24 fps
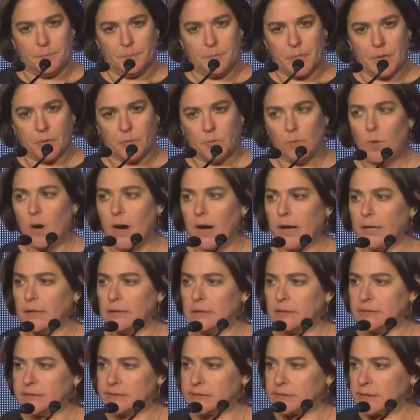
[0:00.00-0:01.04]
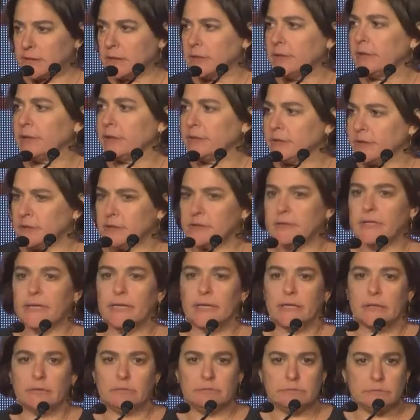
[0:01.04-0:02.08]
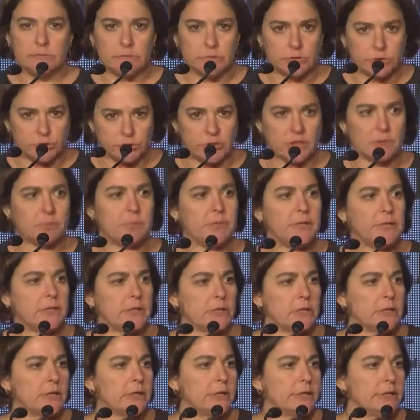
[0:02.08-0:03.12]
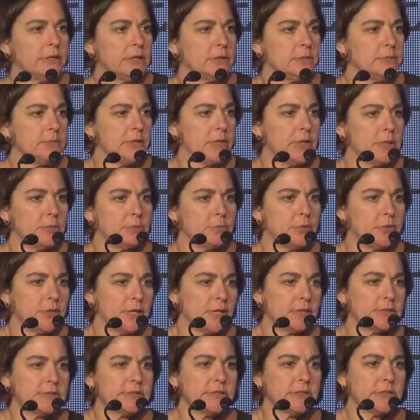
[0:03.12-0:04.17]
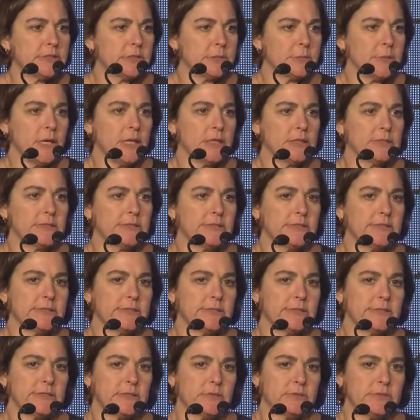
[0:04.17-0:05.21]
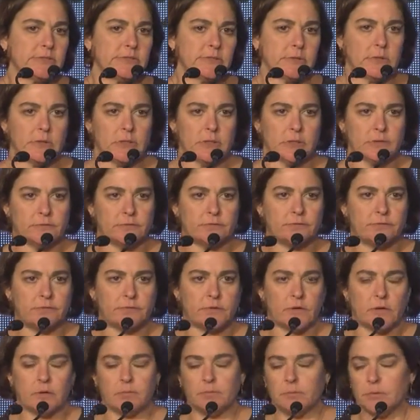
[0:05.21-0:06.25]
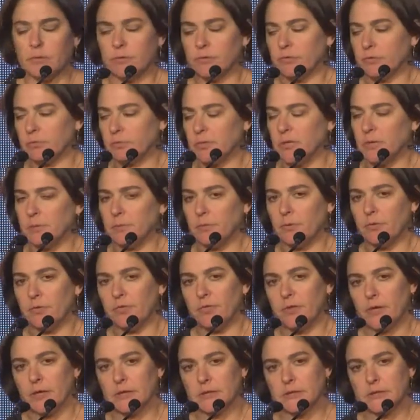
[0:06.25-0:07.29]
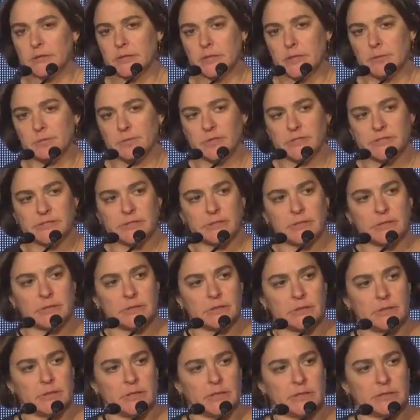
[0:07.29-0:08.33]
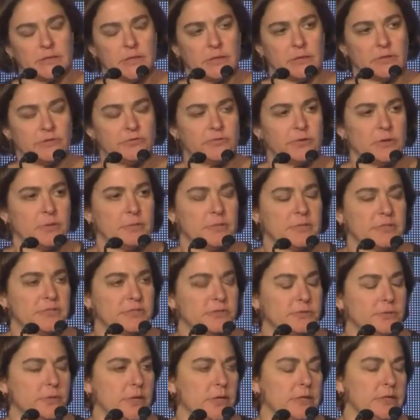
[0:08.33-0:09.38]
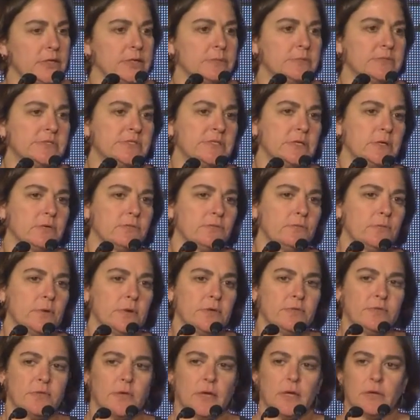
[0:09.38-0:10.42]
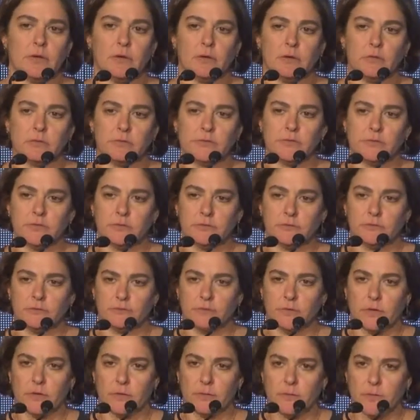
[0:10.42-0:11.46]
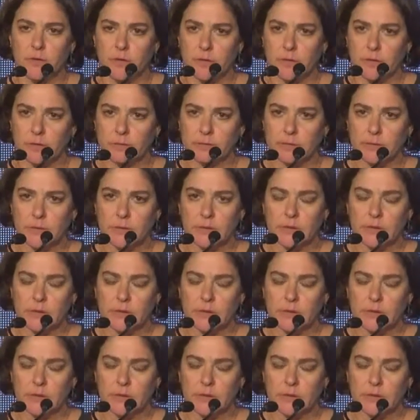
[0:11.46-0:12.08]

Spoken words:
But while it's clear that they shouldn't be in a hurry to be pronouncing their policies, it's also clear from both the people that President-elect Donald Trump has surrounded himself with, and also from the